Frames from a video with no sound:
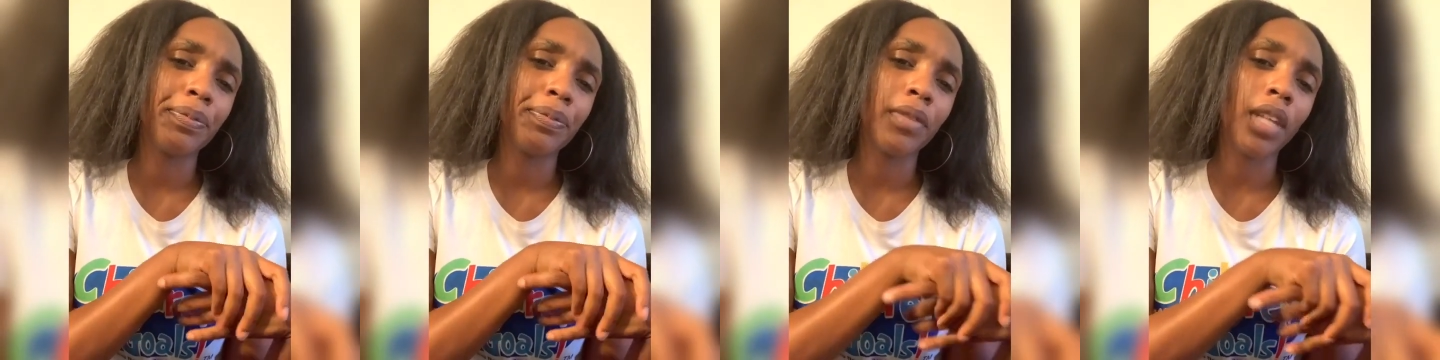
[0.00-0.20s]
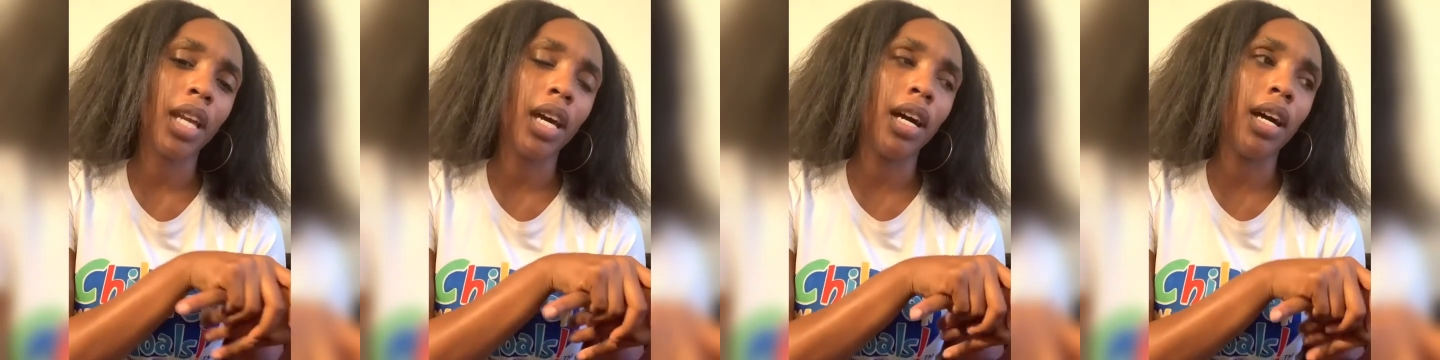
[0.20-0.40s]

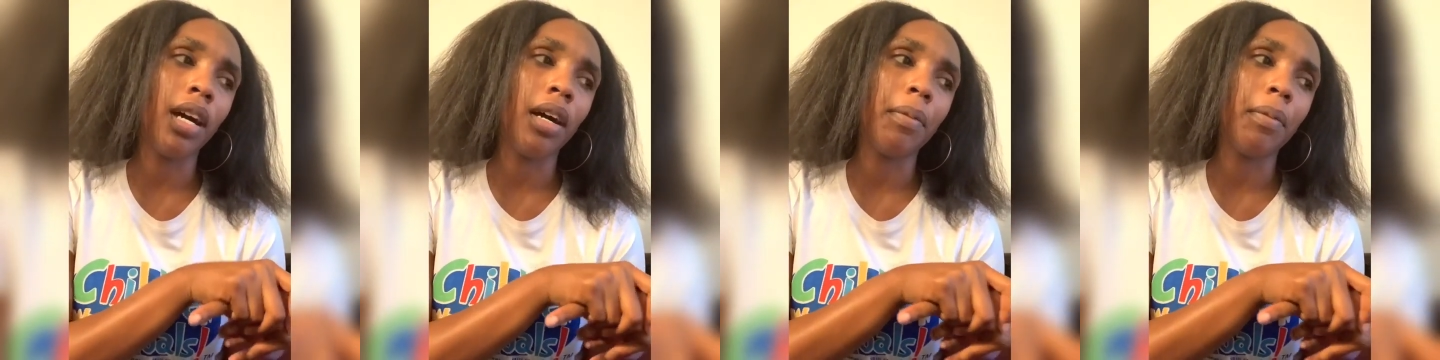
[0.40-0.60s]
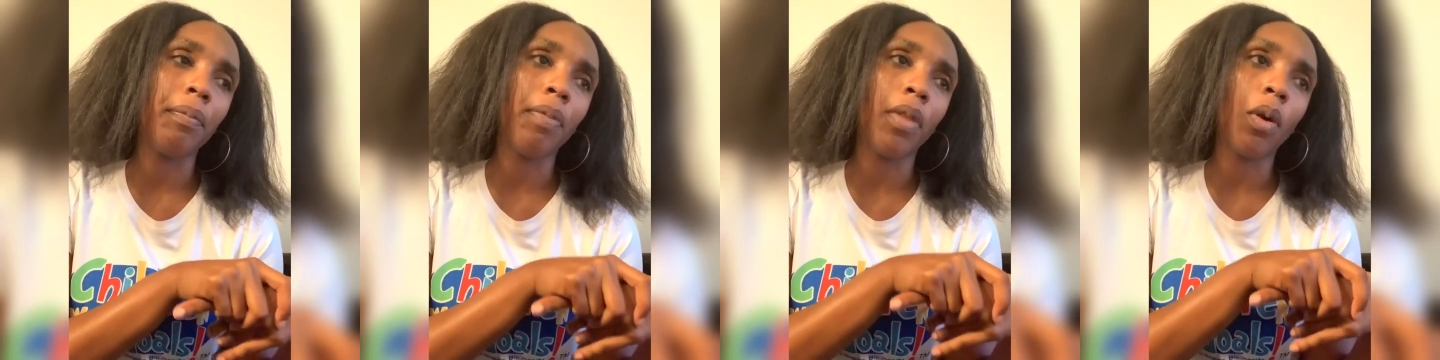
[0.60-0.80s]

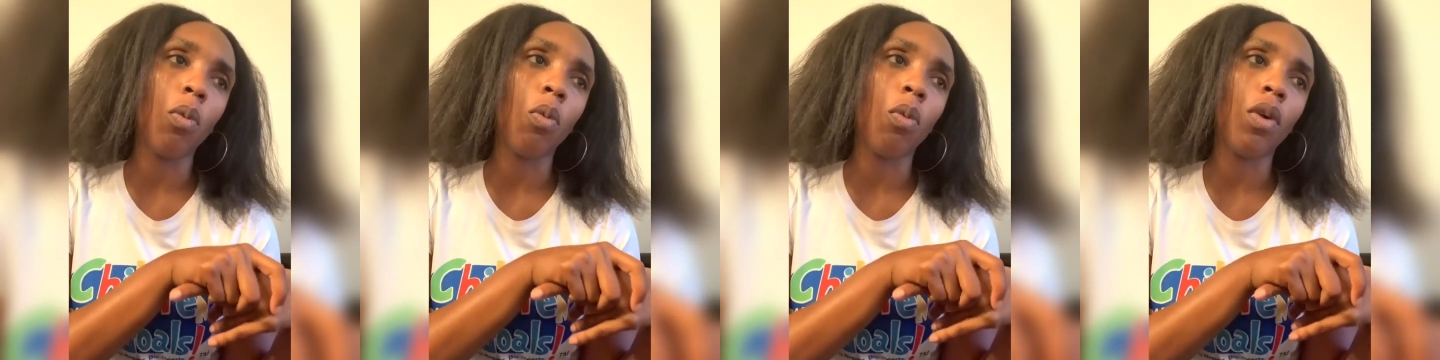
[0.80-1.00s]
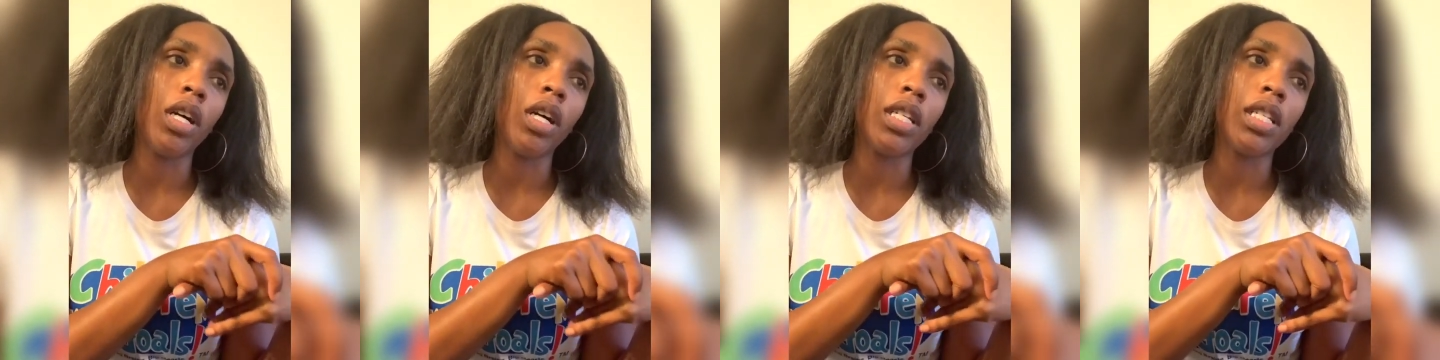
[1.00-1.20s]
The
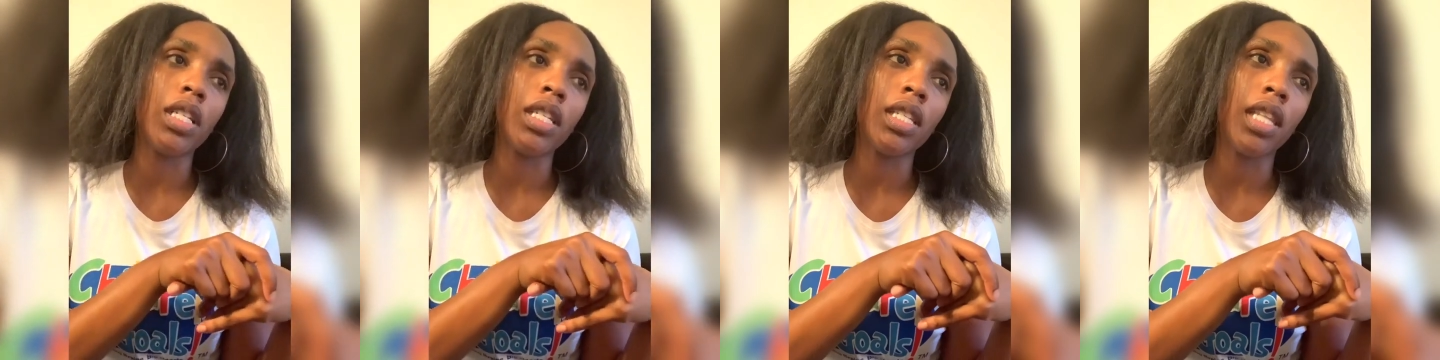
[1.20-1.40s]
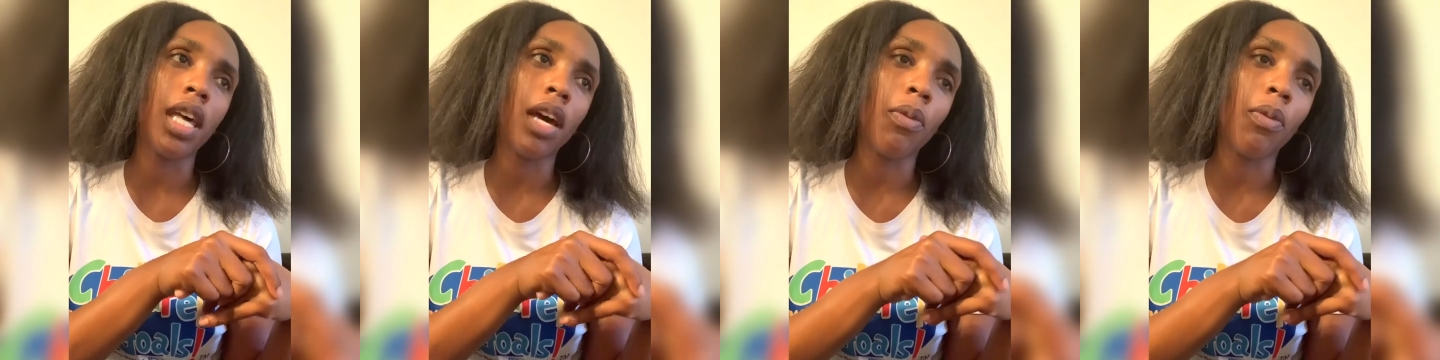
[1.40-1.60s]
ones
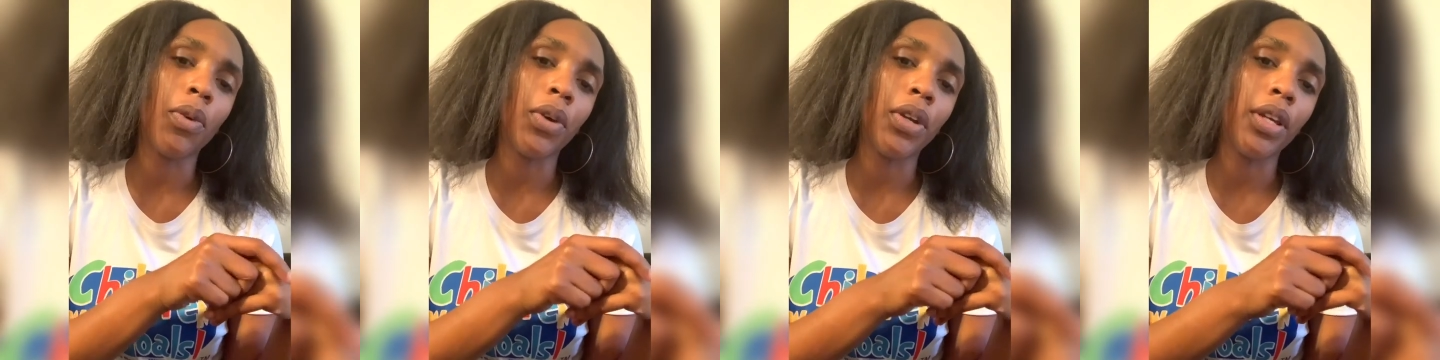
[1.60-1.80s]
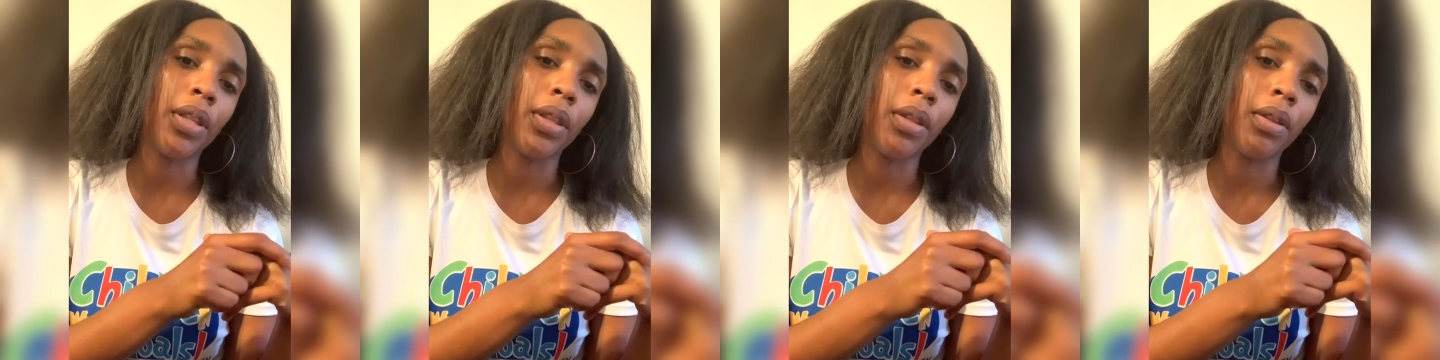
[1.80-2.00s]
that were
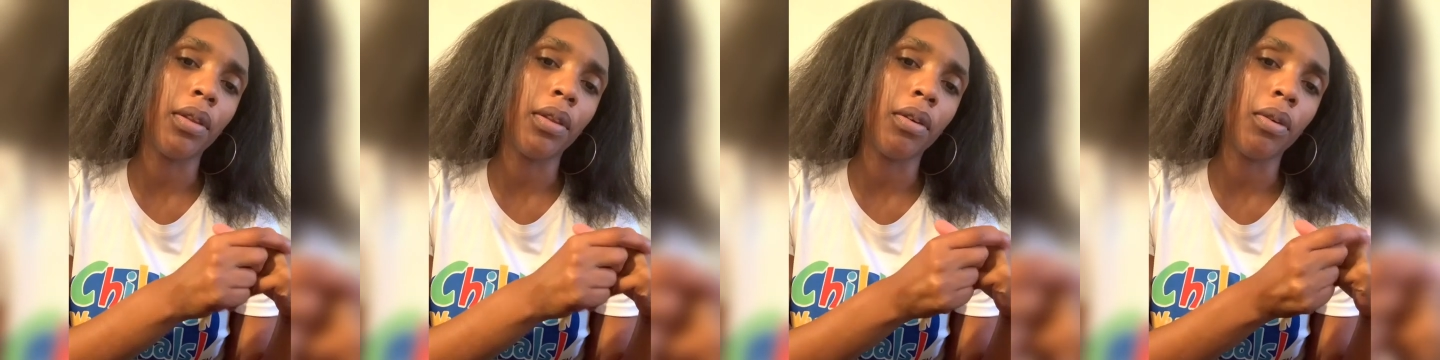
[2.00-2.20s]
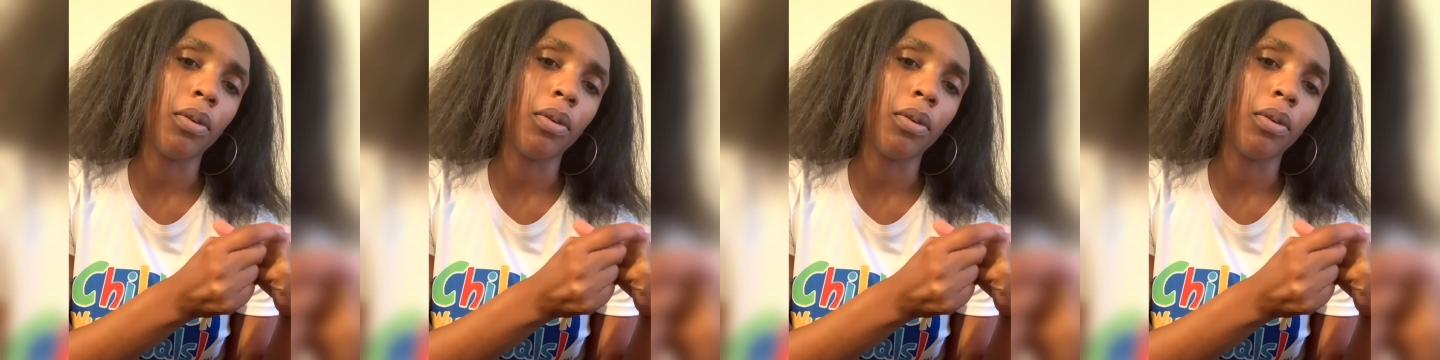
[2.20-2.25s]
in the